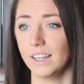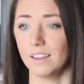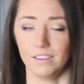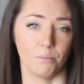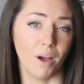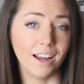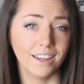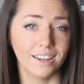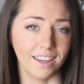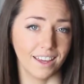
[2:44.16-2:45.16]

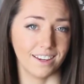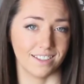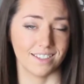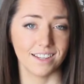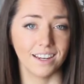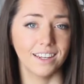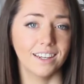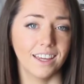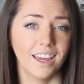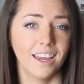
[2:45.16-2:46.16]
embodied it and studied
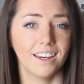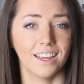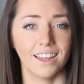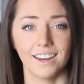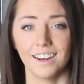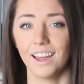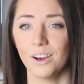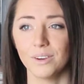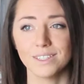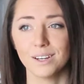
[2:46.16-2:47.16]
it, and I
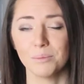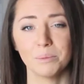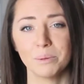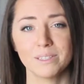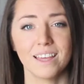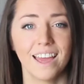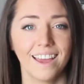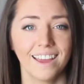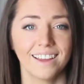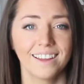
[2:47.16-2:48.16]
always hear people
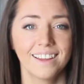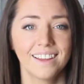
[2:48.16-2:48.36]
saying,